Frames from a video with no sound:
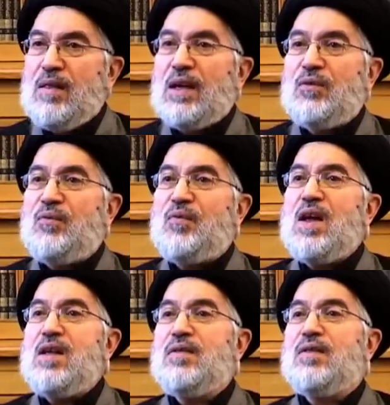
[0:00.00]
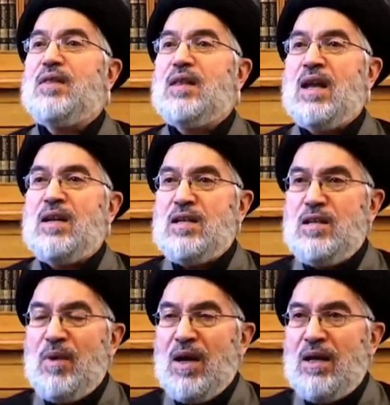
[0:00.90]
That faith and
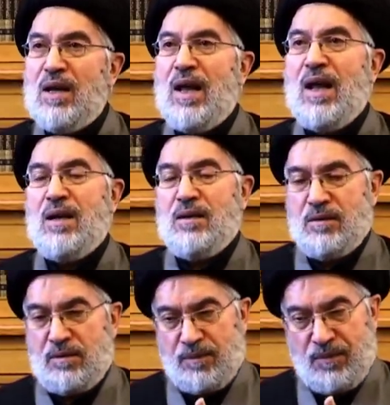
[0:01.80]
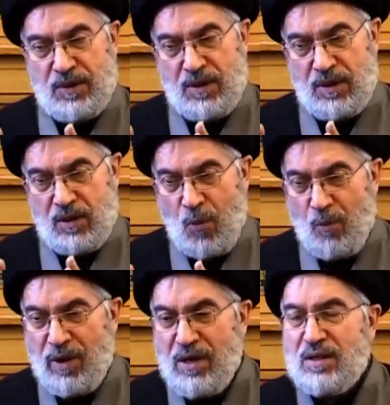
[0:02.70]
iman and the
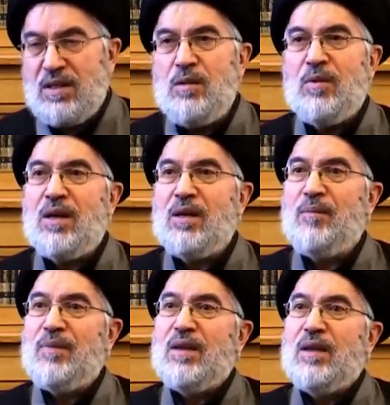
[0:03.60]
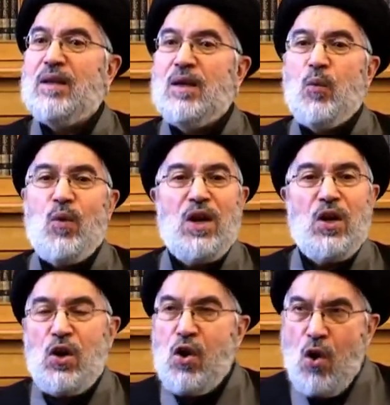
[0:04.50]
complete iman will
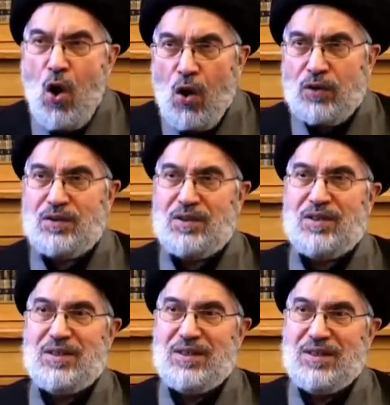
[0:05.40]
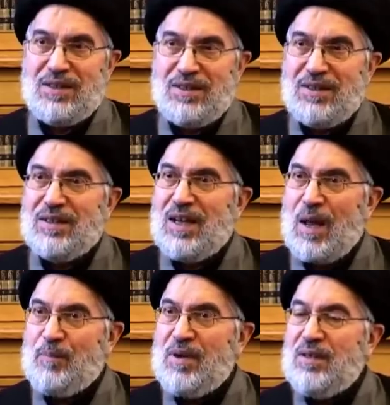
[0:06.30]
not
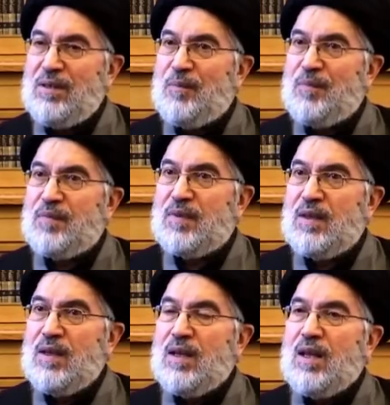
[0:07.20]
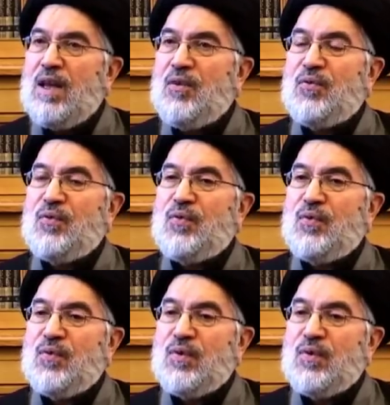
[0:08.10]
happen if